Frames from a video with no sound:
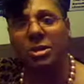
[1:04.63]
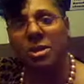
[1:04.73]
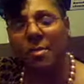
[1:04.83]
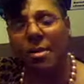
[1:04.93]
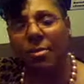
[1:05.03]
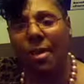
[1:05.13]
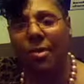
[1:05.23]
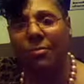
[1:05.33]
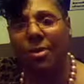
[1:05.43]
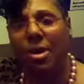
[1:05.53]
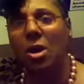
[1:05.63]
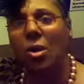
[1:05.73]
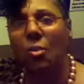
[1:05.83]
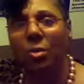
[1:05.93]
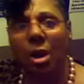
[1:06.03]
a demographic,
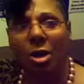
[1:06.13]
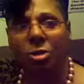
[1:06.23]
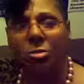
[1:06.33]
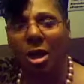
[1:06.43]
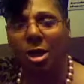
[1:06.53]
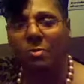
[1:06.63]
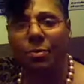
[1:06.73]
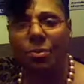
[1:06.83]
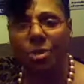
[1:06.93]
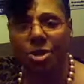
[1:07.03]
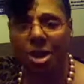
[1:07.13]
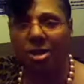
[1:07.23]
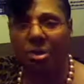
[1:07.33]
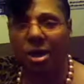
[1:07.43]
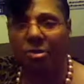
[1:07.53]
2 days before
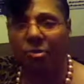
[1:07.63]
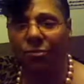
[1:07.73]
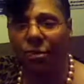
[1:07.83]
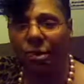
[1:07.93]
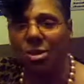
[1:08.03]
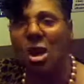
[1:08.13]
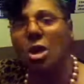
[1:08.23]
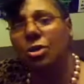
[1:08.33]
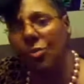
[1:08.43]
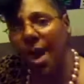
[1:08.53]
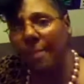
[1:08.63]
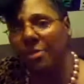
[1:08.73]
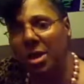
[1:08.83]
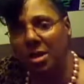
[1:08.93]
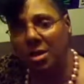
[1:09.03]
check day on the 1st, trapped
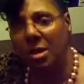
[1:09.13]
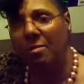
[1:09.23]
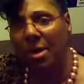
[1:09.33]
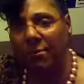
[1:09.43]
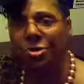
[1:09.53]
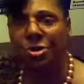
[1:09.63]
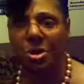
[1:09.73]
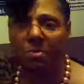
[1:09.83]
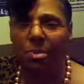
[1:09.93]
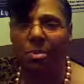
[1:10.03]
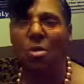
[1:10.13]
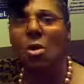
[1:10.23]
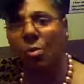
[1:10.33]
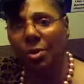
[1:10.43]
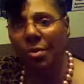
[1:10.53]
in a sub-level C-bowl
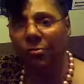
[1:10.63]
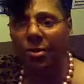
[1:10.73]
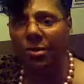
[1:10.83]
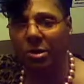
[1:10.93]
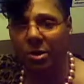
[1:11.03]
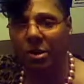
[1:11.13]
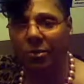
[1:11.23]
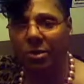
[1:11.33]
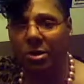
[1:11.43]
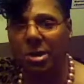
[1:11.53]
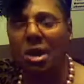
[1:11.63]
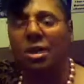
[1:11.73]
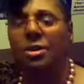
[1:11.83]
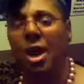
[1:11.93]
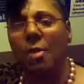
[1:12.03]
with inferior levies.
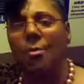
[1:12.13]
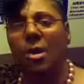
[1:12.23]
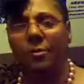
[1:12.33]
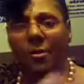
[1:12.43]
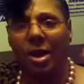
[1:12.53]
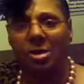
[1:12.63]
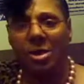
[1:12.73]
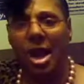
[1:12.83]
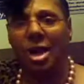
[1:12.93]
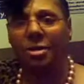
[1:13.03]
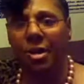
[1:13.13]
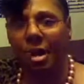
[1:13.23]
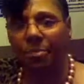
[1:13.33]
They would have a standard